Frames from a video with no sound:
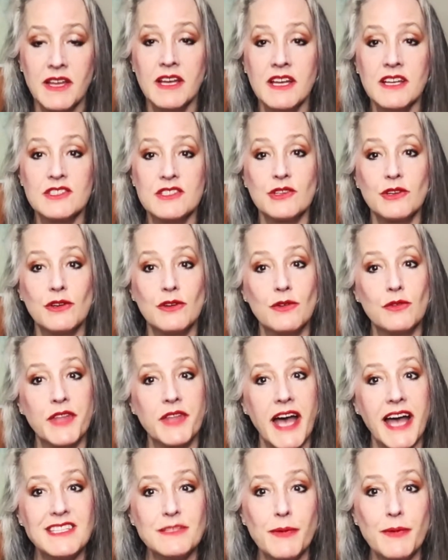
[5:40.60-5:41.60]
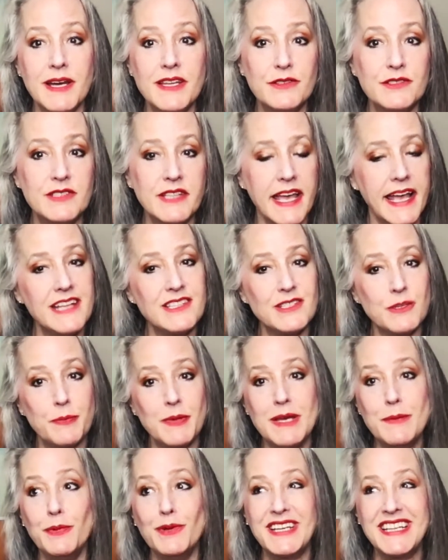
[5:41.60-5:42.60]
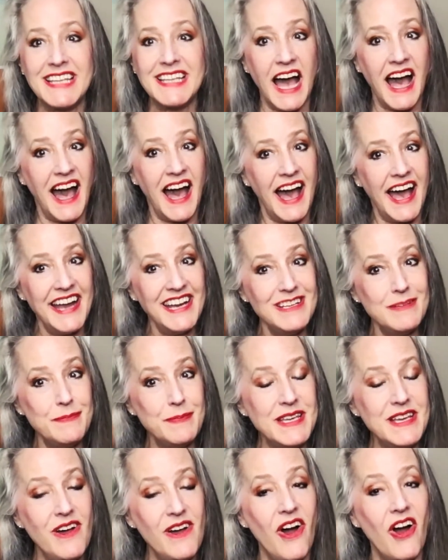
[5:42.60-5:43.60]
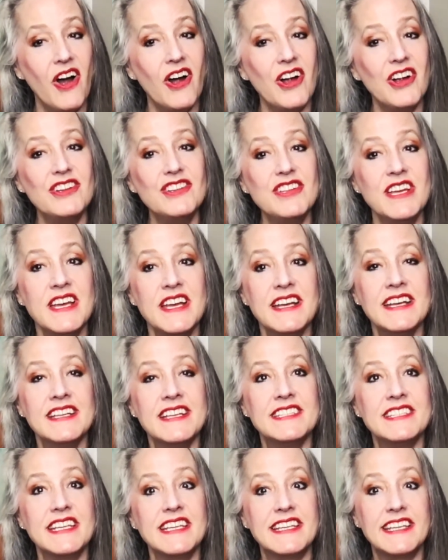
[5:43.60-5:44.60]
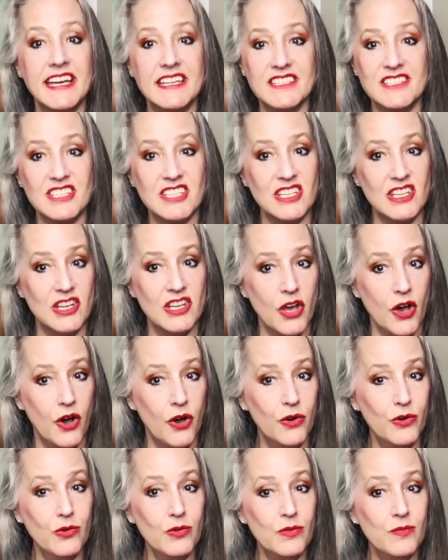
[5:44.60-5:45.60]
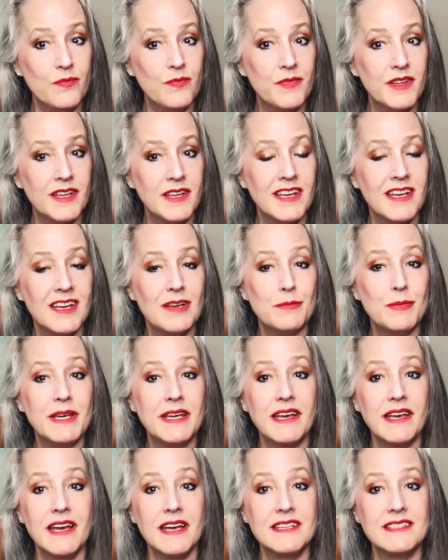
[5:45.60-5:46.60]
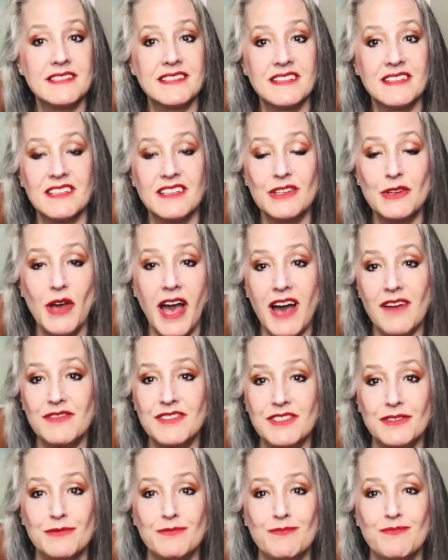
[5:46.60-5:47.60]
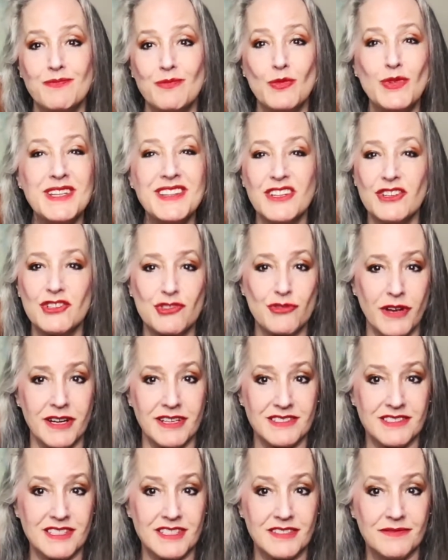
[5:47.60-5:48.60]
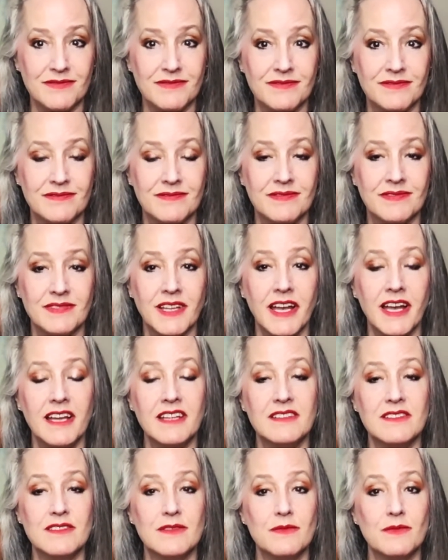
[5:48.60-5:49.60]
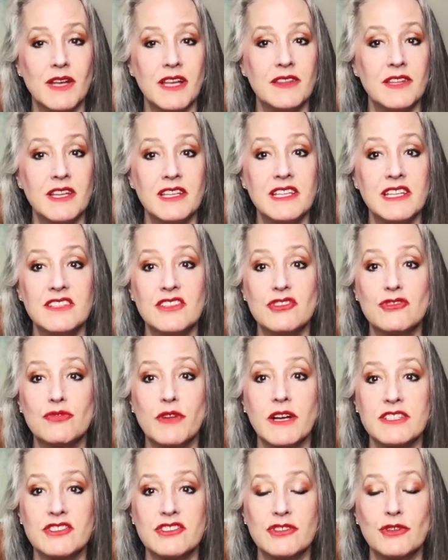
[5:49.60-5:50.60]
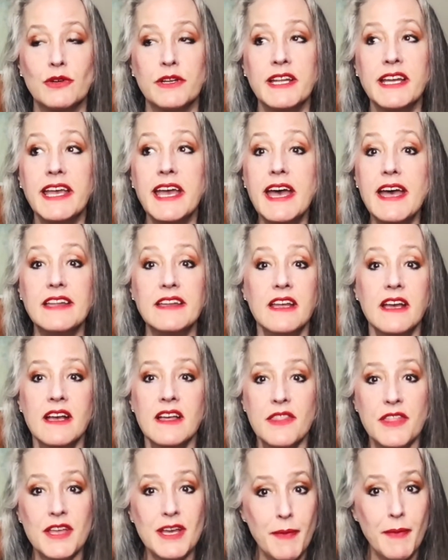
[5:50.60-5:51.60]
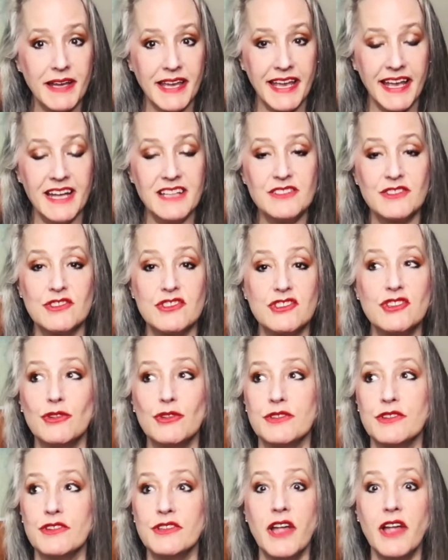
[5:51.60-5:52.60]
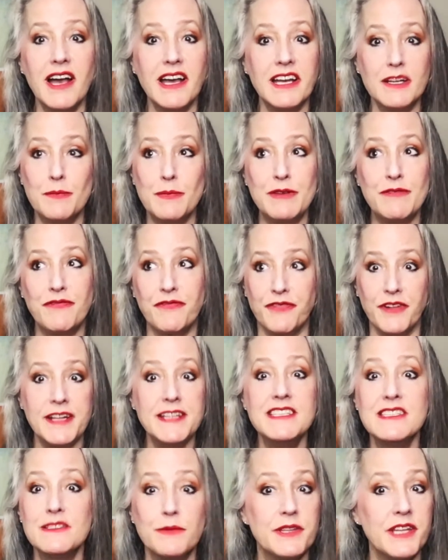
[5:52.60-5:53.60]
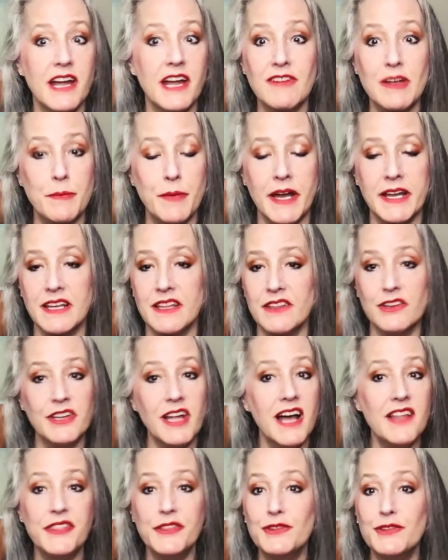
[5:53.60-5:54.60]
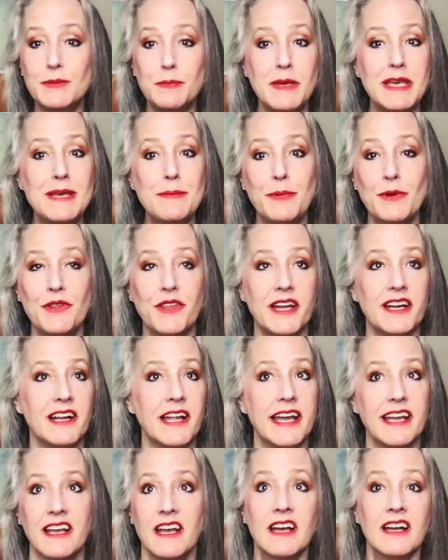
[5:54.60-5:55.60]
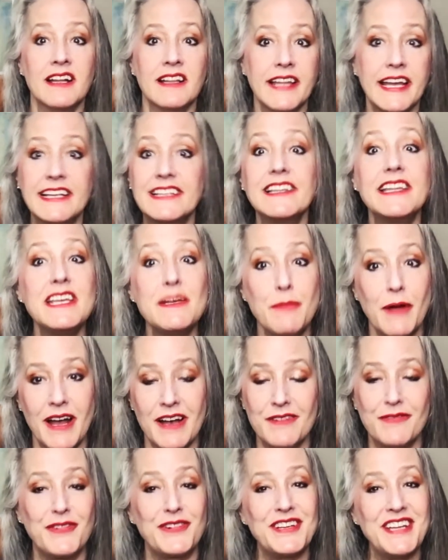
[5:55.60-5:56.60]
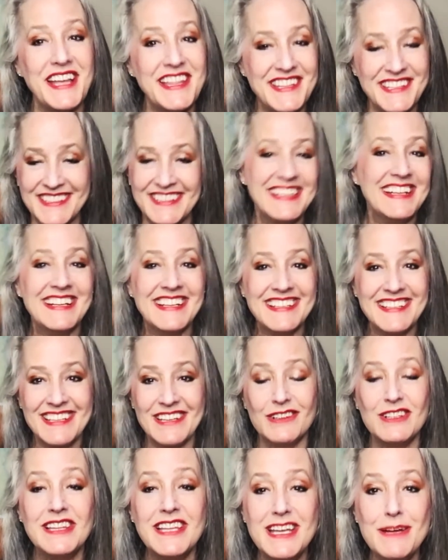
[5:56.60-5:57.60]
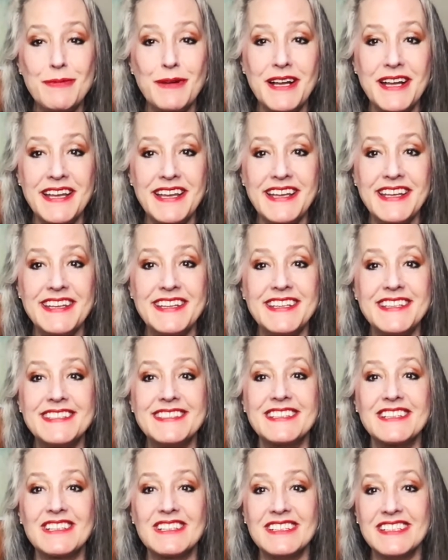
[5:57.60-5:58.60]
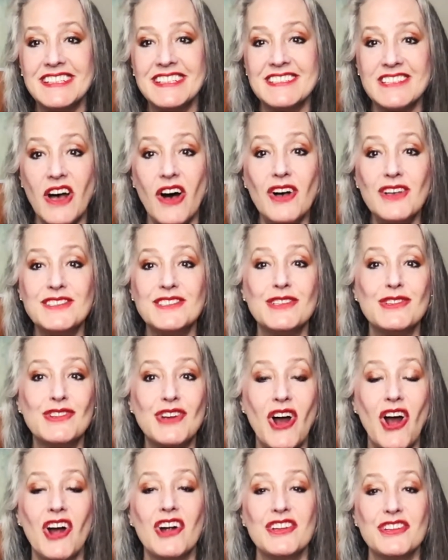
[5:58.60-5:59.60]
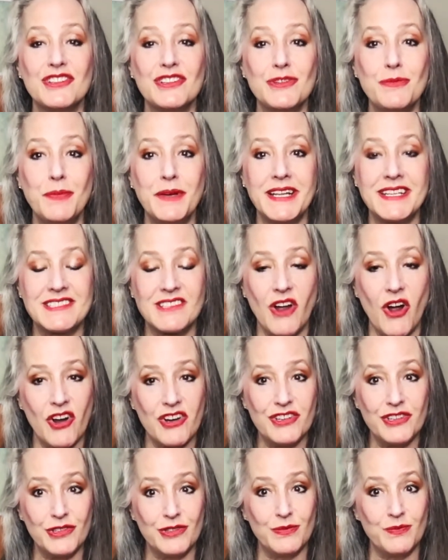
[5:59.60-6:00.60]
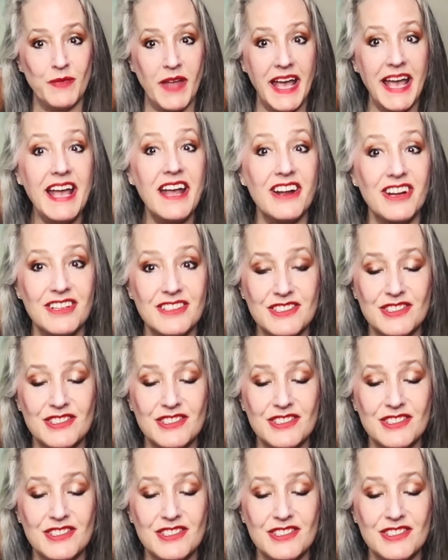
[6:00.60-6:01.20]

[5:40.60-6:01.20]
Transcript: So that's why those Cancer people can kind of be hard to get to know, because you have to win their trust. And they need to trust you. And again, think about Cancers too. They're not going to be friends with everybody. They're not those people that are like Libra. For another, Libra is also cardinal, but it's cardinal air.